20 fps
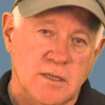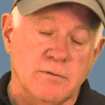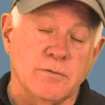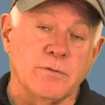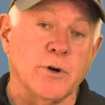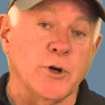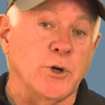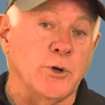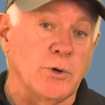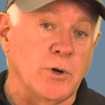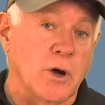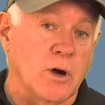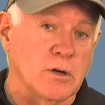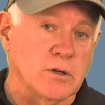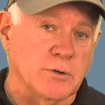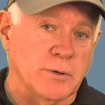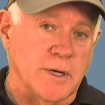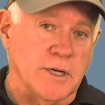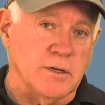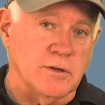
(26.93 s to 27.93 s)
for new
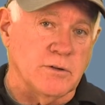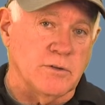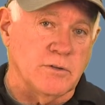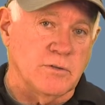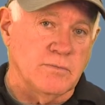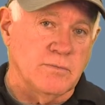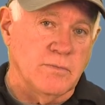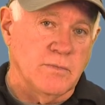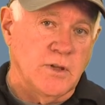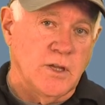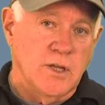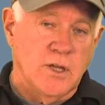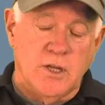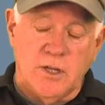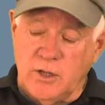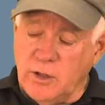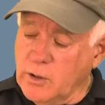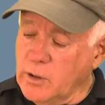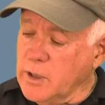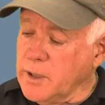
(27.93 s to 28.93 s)
dog trainers.
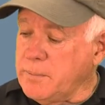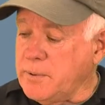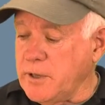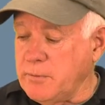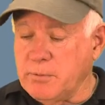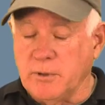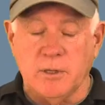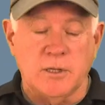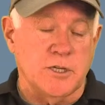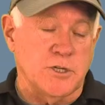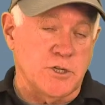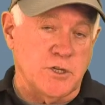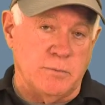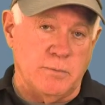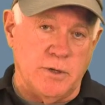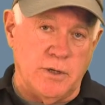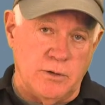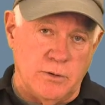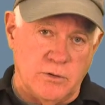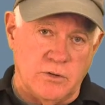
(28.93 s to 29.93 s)
The only people that should
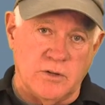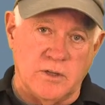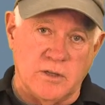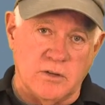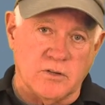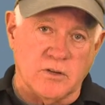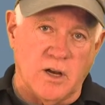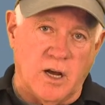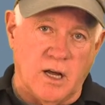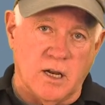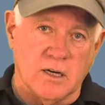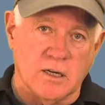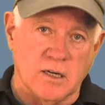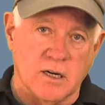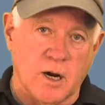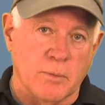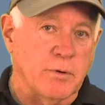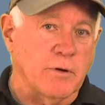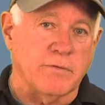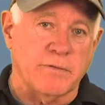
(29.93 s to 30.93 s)
be using this collar
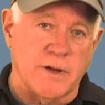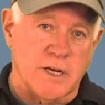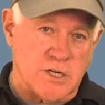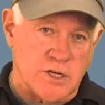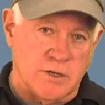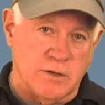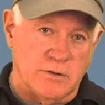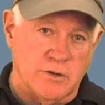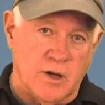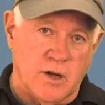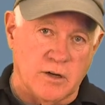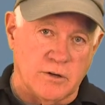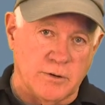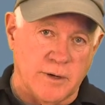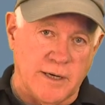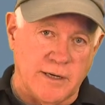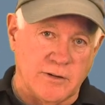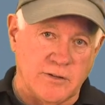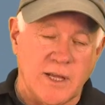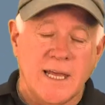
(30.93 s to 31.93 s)
are professional dog
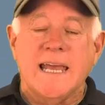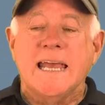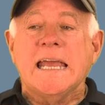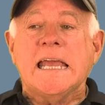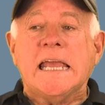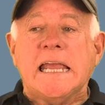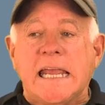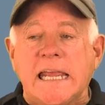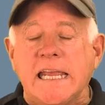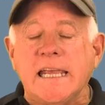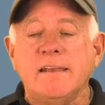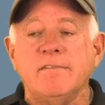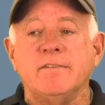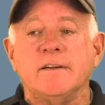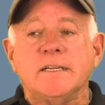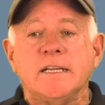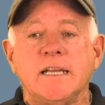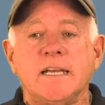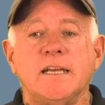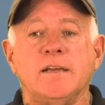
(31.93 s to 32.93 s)
trainers.
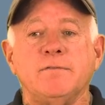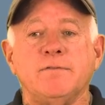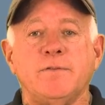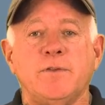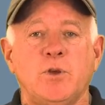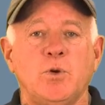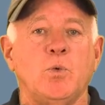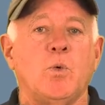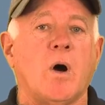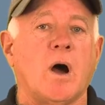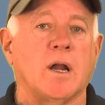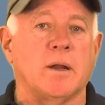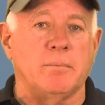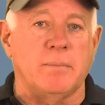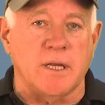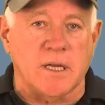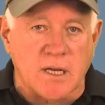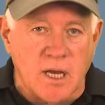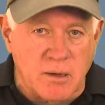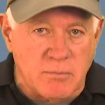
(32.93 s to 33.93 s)
Even if you want to
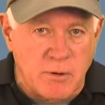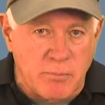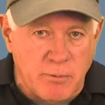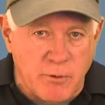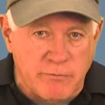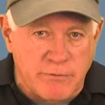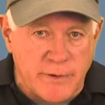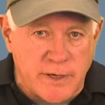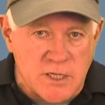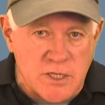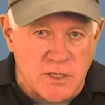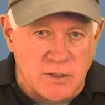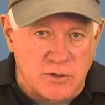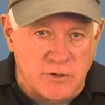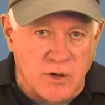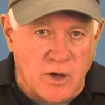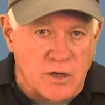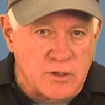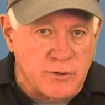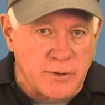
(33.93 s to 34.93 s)
become a professional
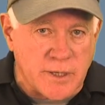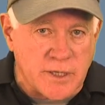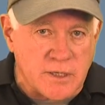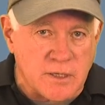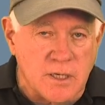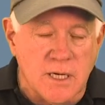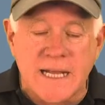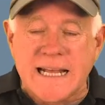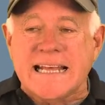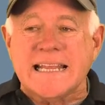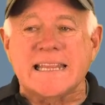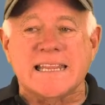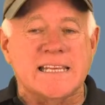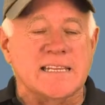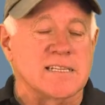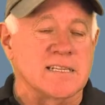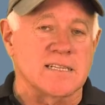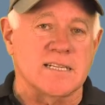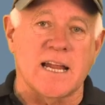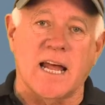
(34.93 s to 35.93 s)
dog trainer,
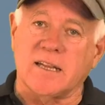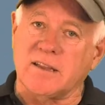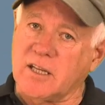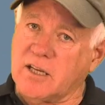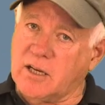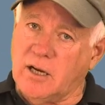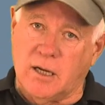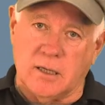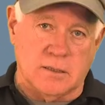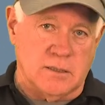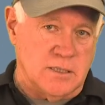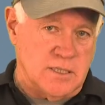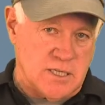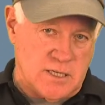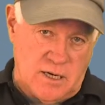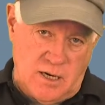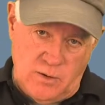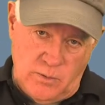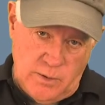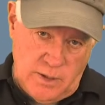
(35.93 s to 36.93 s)
this is not the collar to
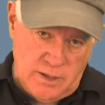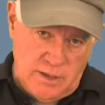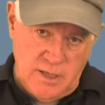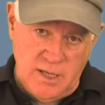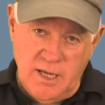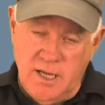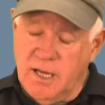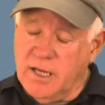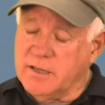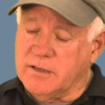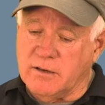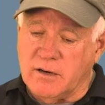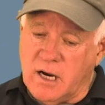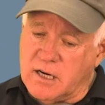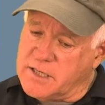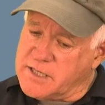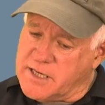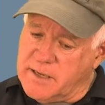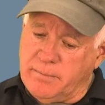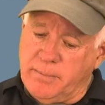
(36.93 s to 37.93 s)
start with. There
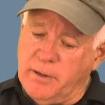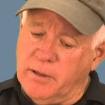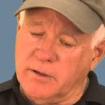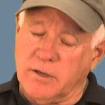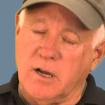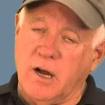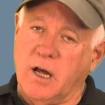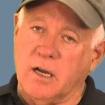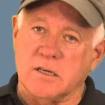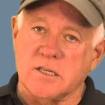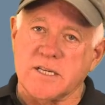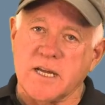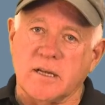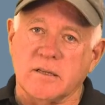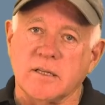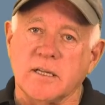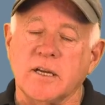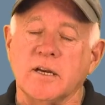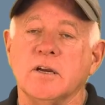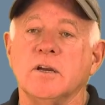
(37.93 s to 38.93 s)
are simpler collars
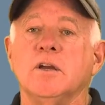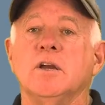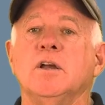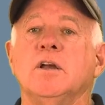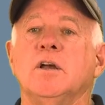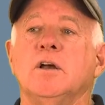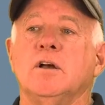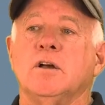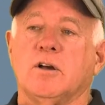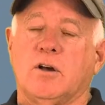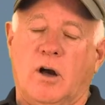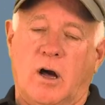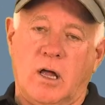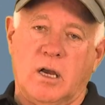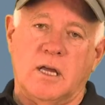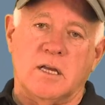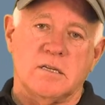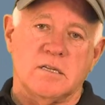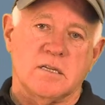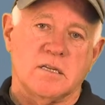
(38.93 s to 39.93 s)
out there.
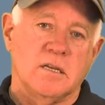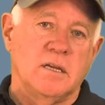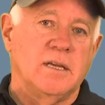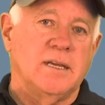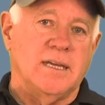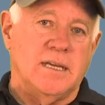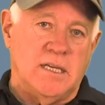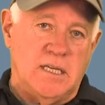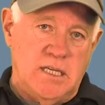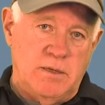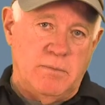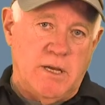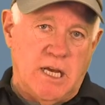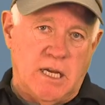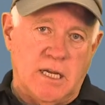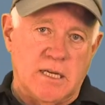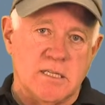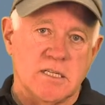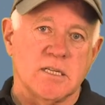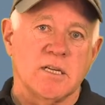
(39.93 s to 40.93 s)
Call us,
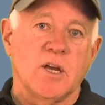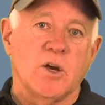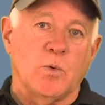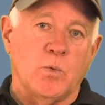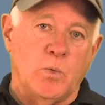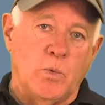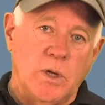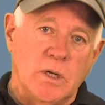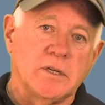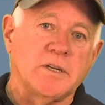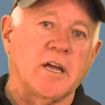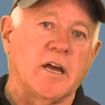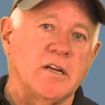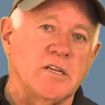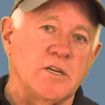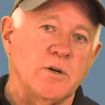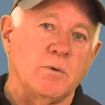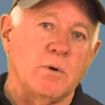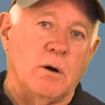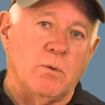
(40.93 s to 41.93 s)
email us, we'll tell
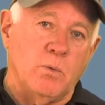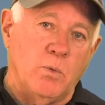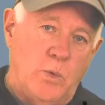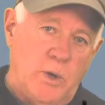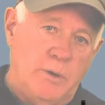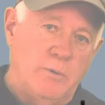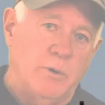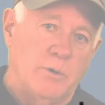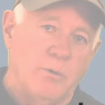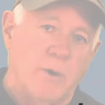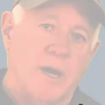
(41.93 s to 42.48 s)
you what we would